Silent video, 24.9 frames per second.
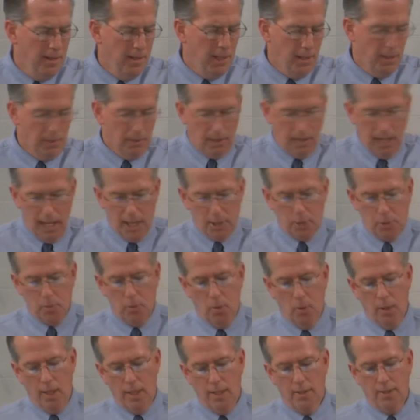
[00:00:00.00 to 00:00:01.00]
Now, the last
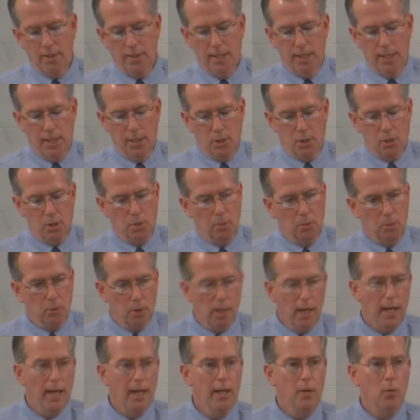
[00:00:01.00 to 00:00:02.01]
point is to
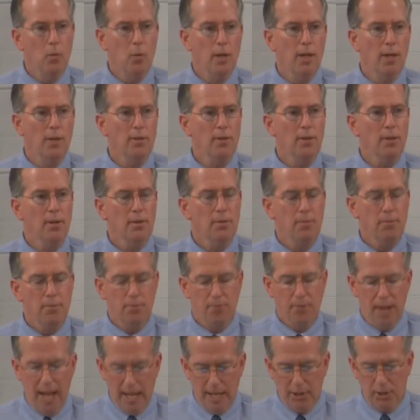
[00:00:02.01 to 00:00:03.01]
pray with
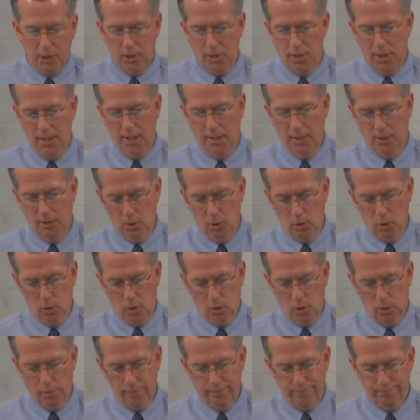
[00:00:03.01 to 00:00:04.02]

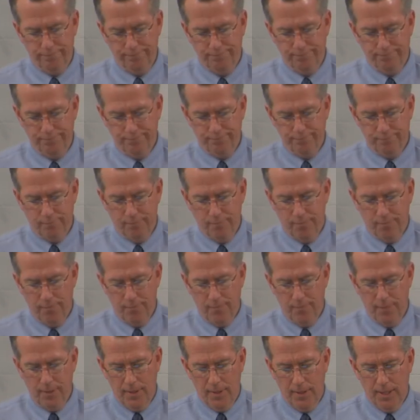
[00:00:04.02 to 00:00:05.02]
fastings.
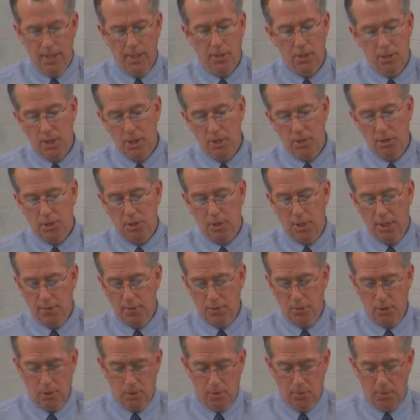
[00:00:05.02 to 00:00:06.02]
Again, Jesus
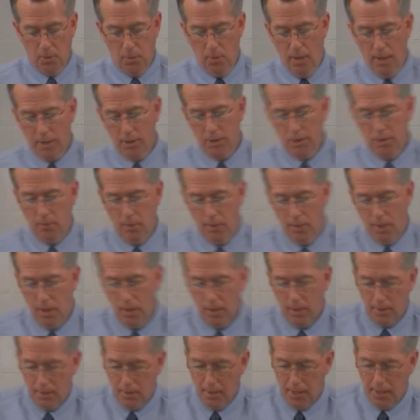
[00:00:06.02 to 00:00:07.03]
gives us some direction
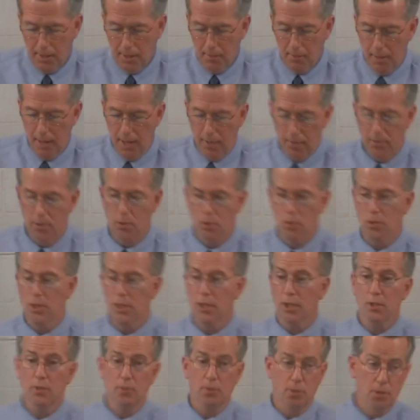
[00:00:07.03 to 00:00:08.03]
regarding that in Matthew
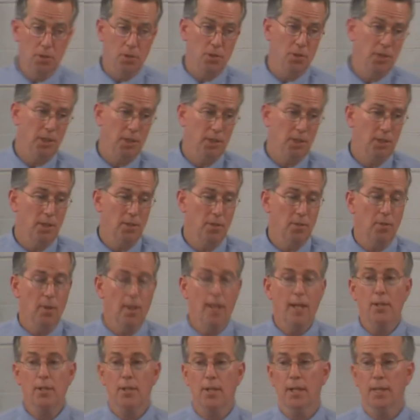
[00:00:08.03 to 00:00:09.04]
6, verses 16 through
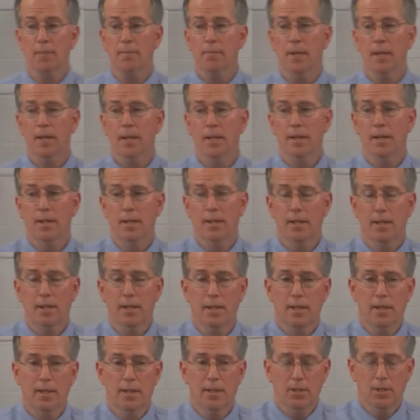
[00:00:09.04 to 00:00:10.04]
18,
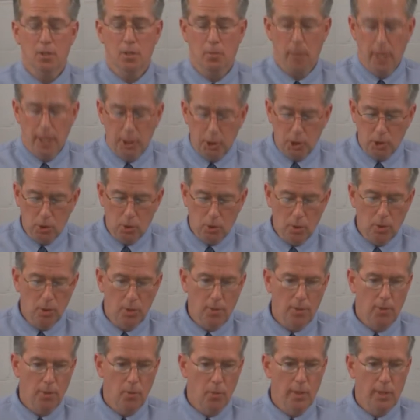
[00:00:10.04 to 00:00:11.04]
to make
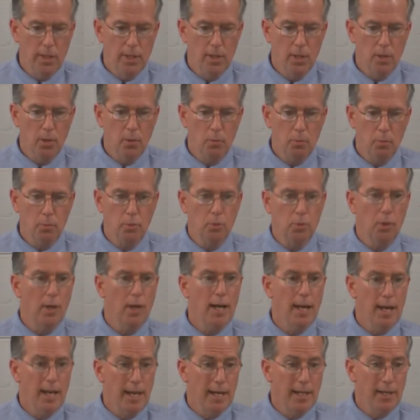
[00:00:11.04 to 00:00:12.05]
sure that we don't
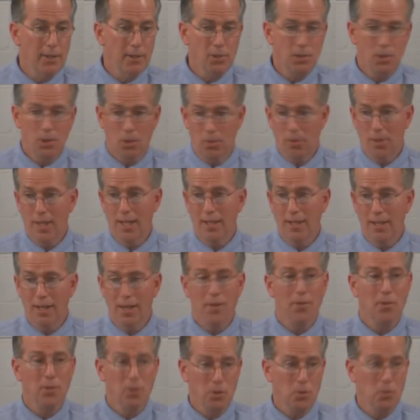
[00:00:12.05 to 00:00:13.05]
pray so that
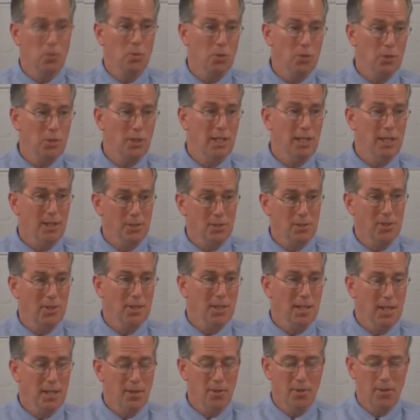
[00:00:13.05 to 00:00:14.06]
others will see us and
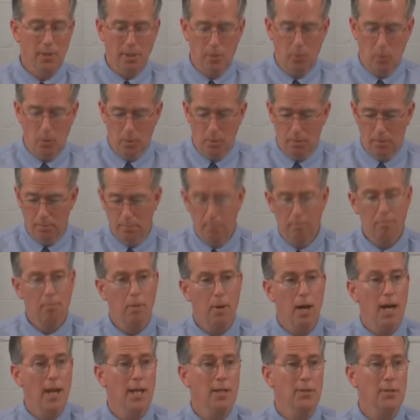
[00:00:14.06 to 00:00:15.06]
again think we're
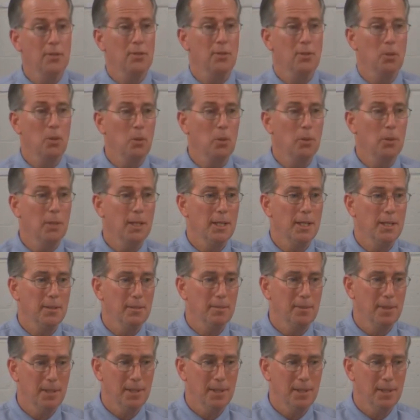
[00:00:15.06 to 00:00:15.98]
pious and holy and,